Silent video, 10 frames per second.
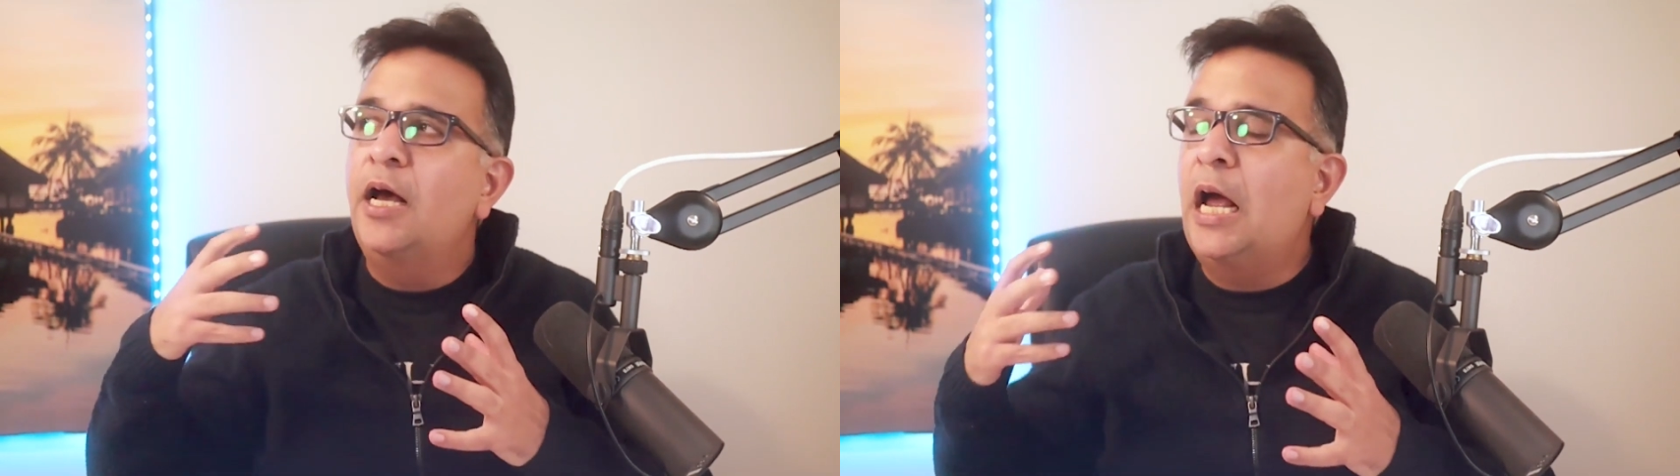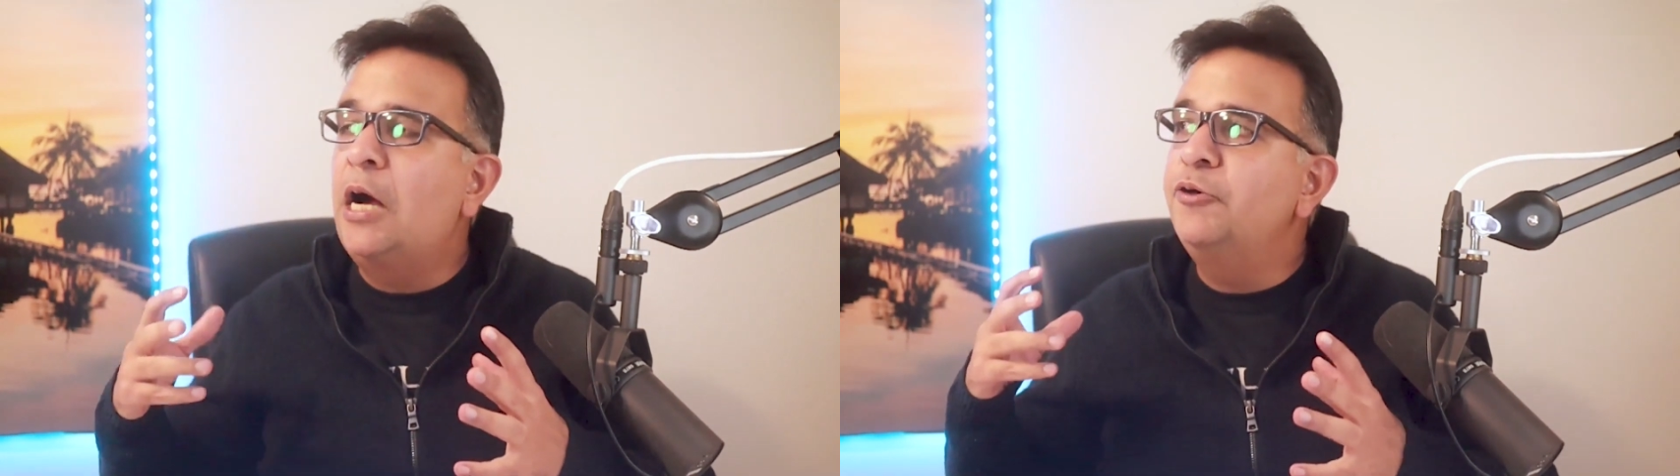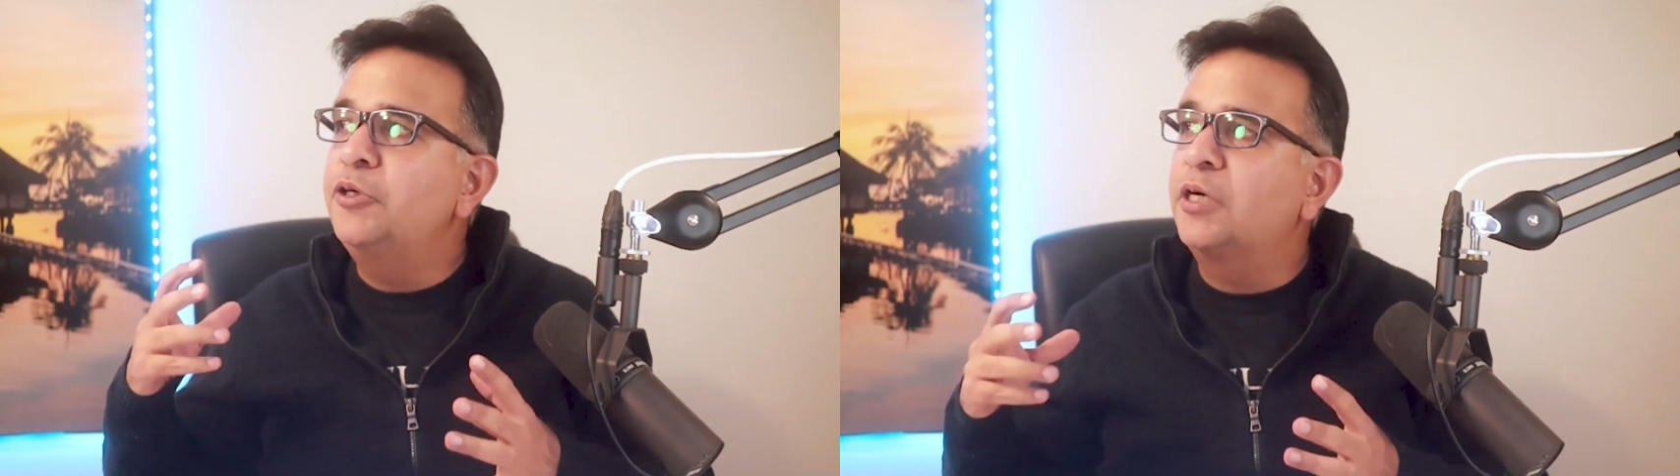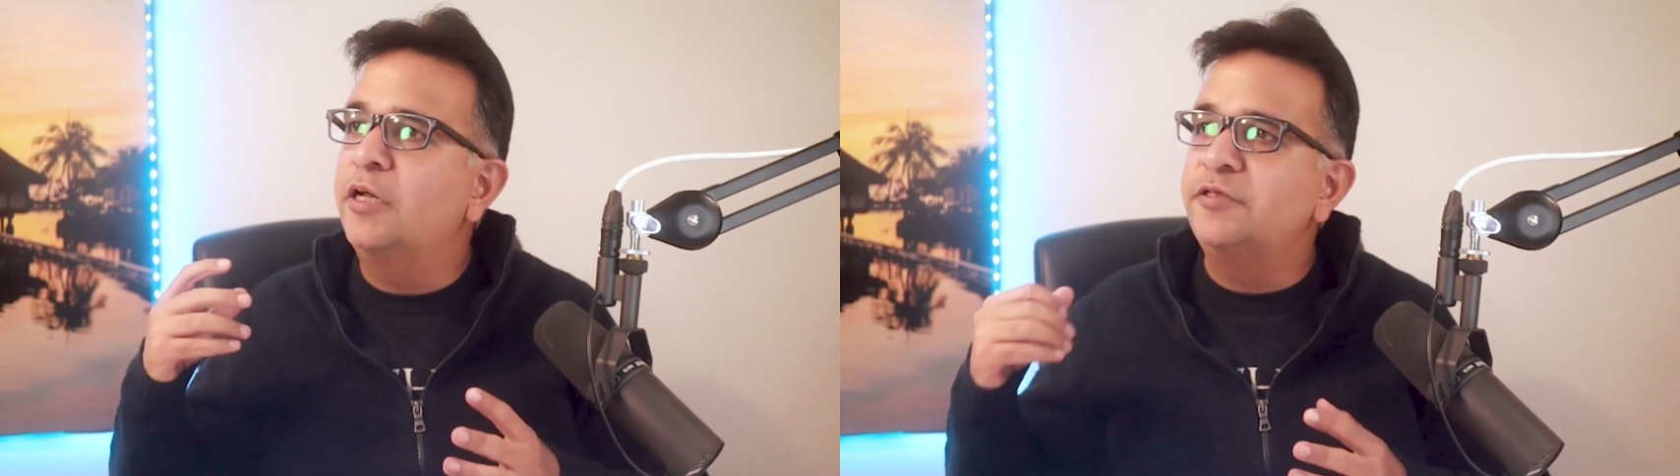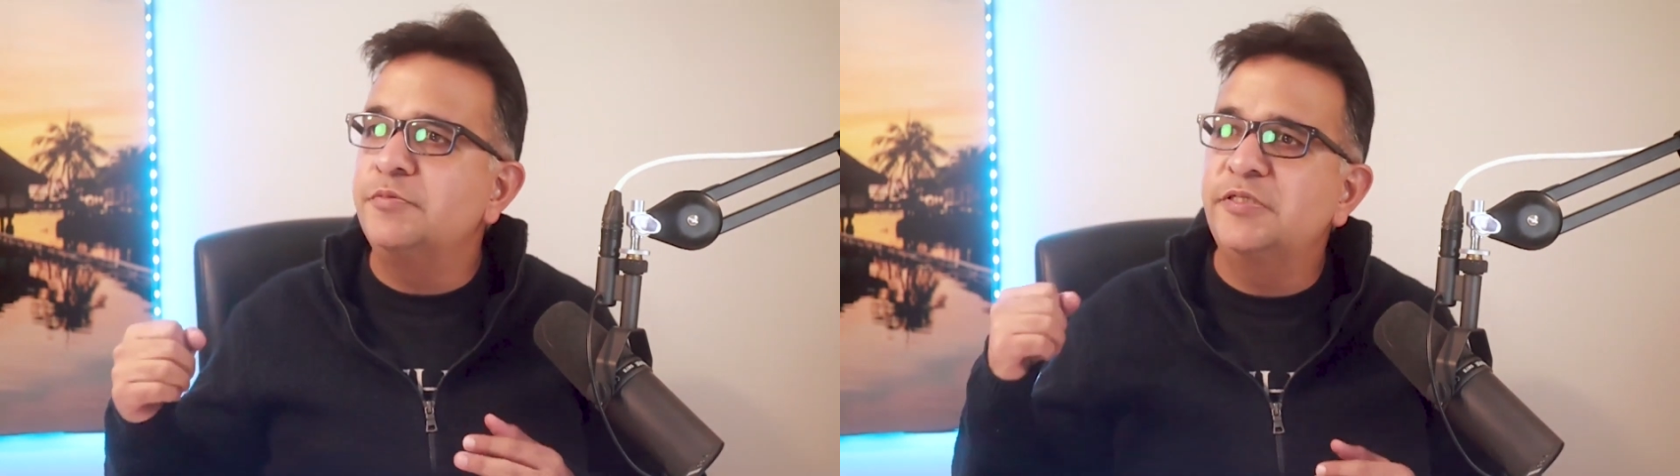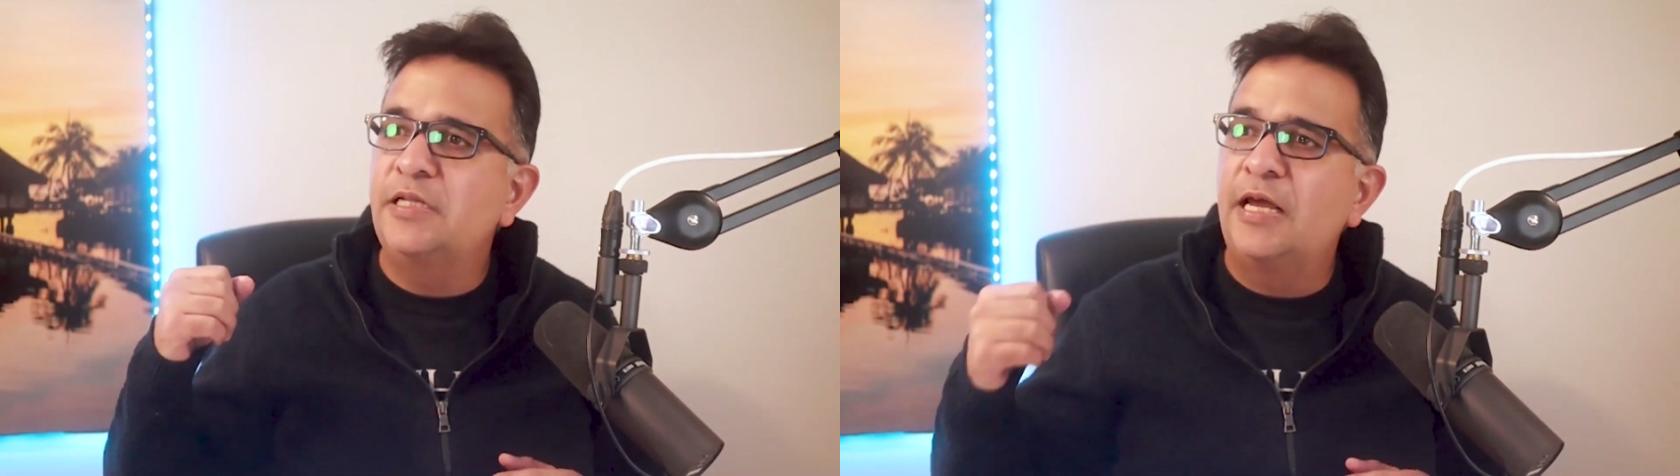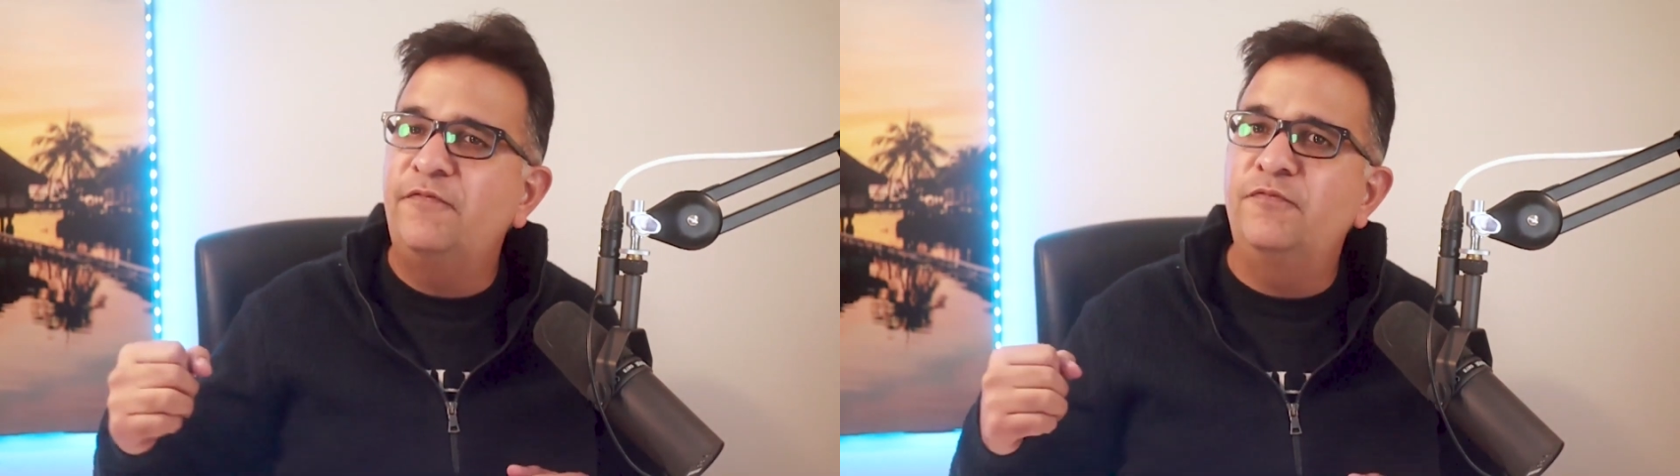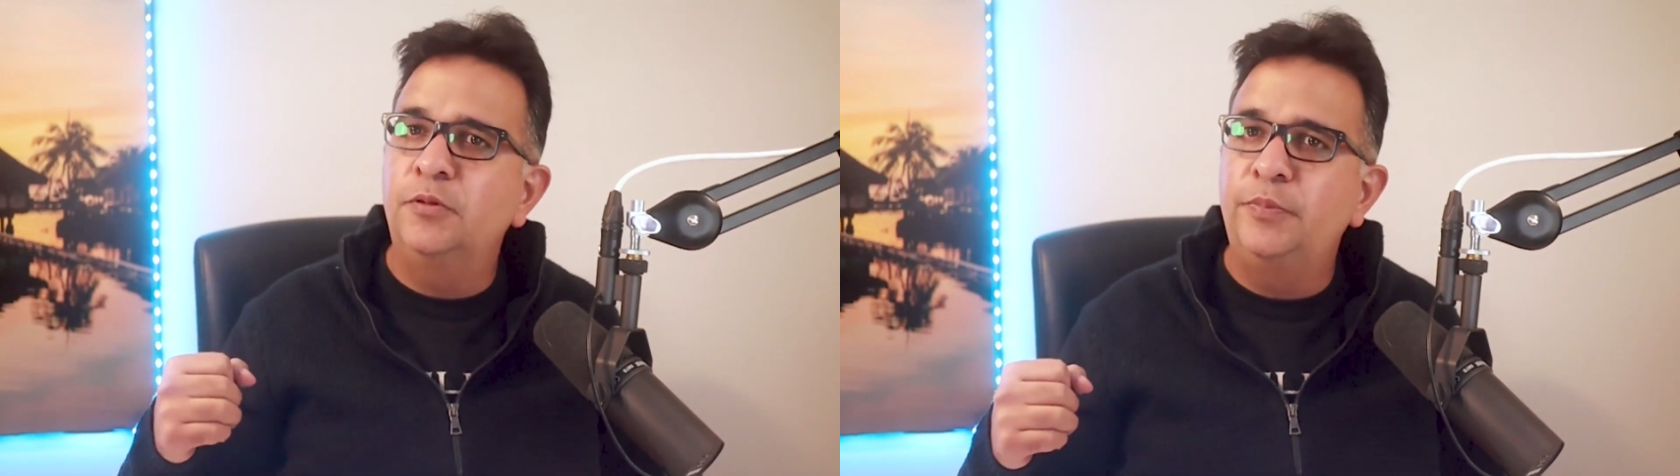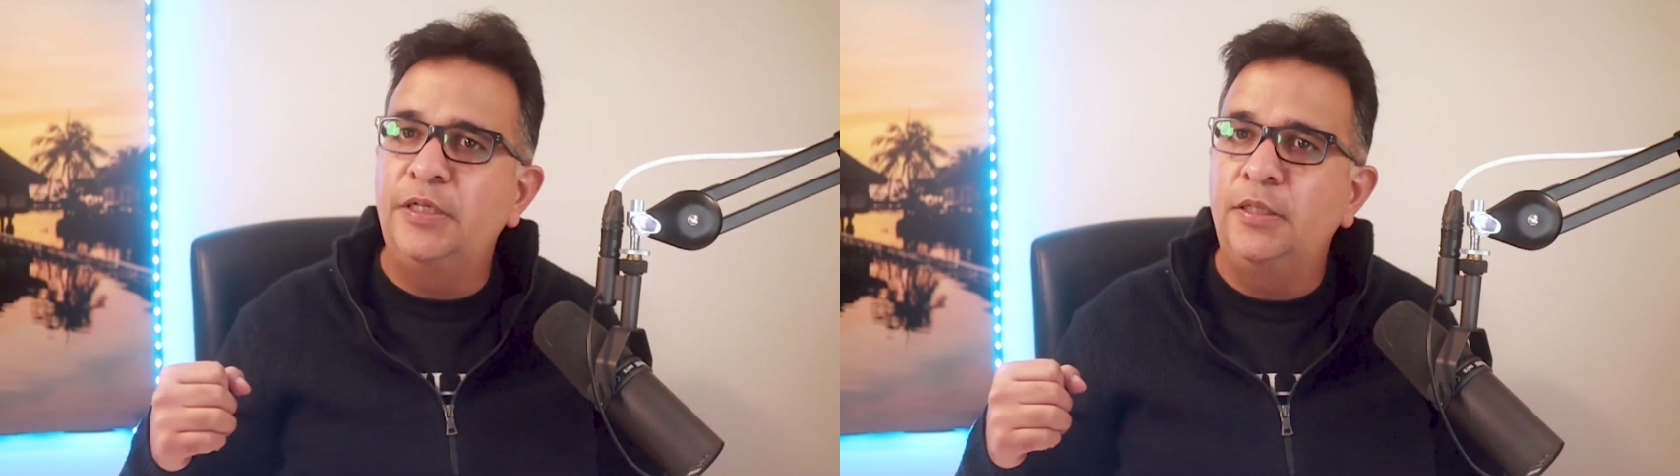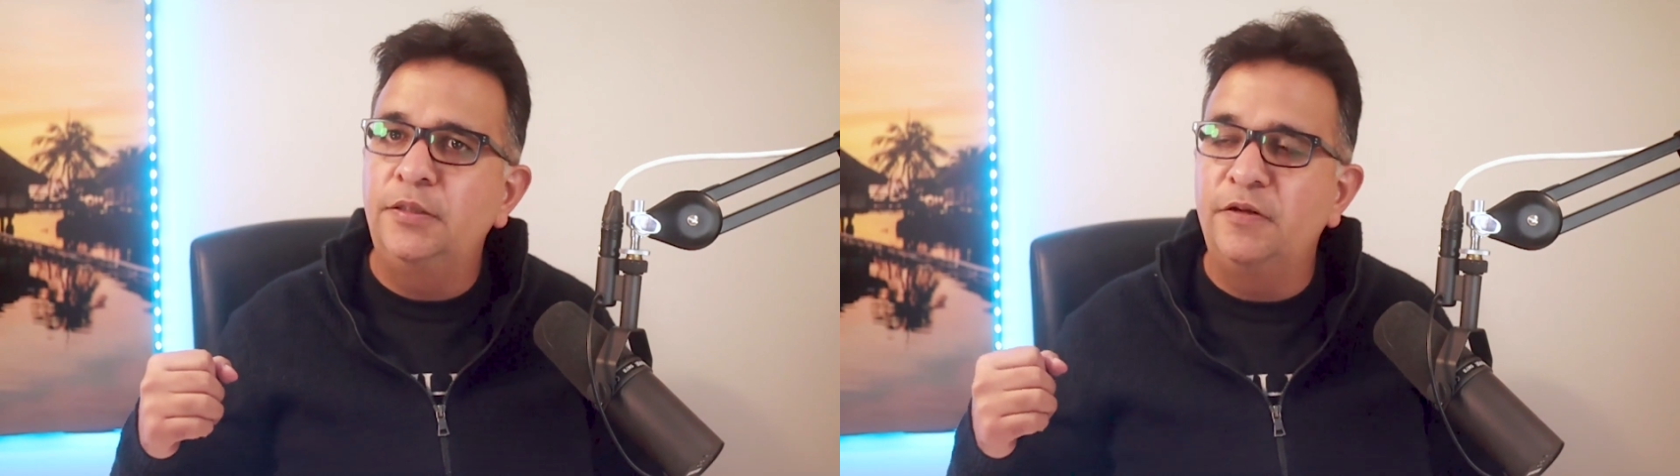how your customer's life will
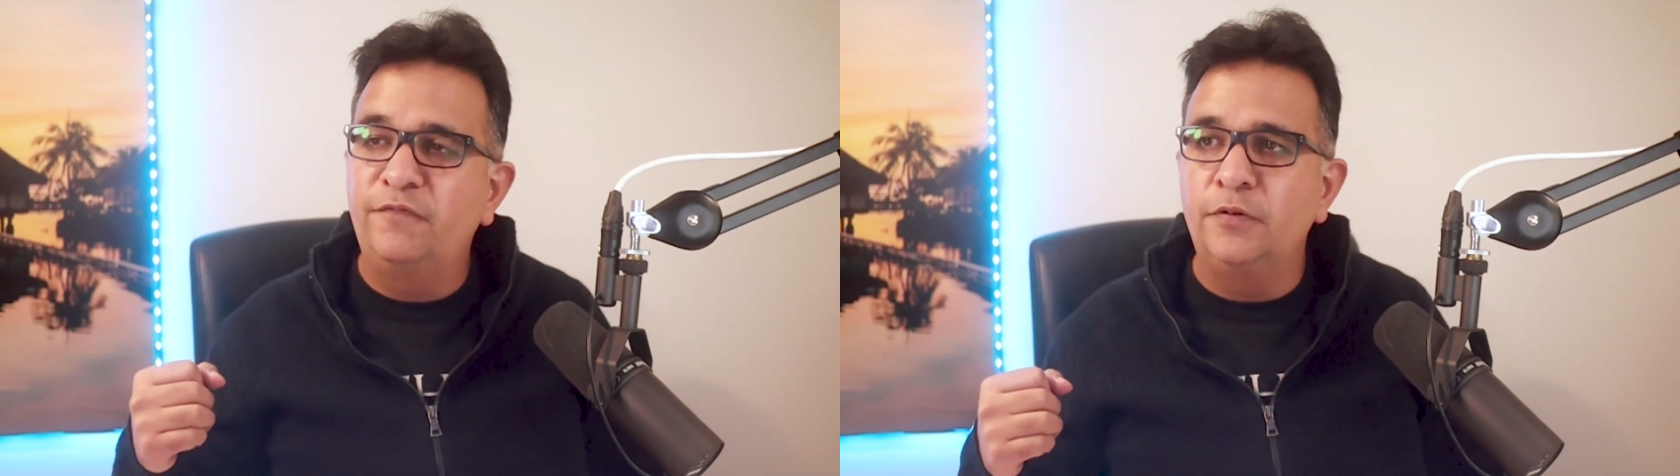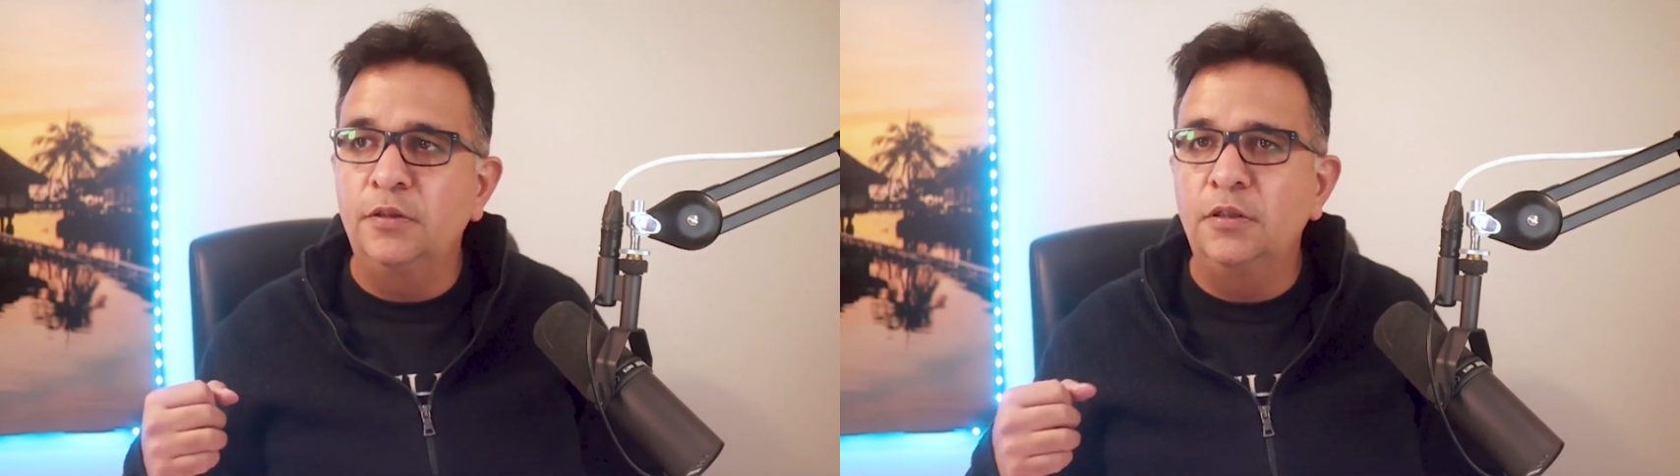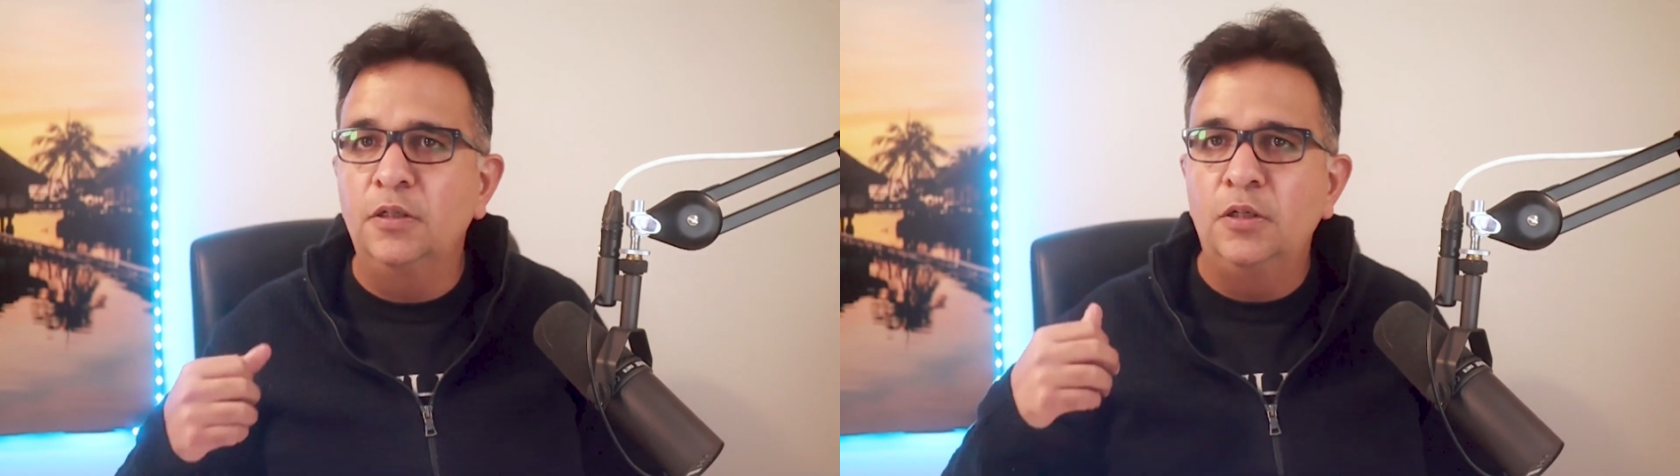be different